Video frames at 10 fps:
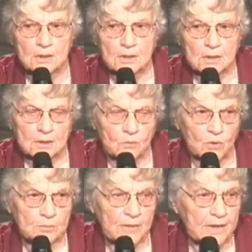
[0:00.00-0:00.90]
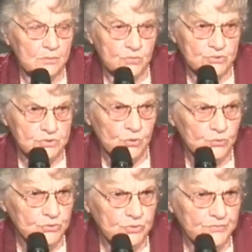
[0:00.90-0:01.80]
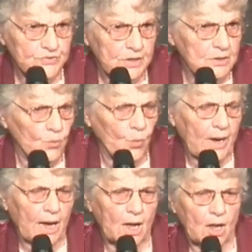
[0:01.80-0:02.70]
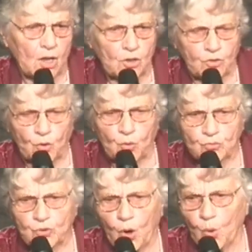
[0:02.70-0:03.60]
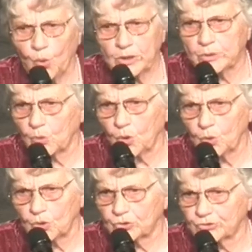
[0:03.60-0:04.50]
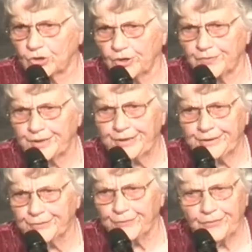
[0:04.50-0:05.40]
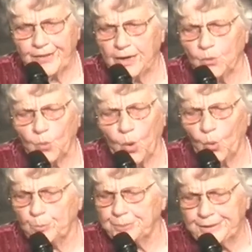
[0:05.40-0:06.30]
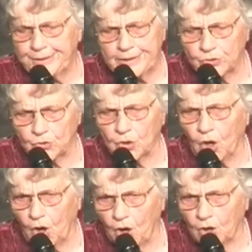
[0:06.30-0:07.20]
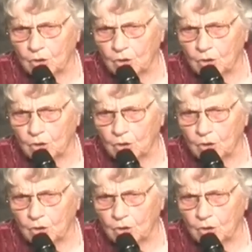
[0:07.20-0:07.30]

one man was known to have said, Well, those holy rollers on the hill, they won't be here long.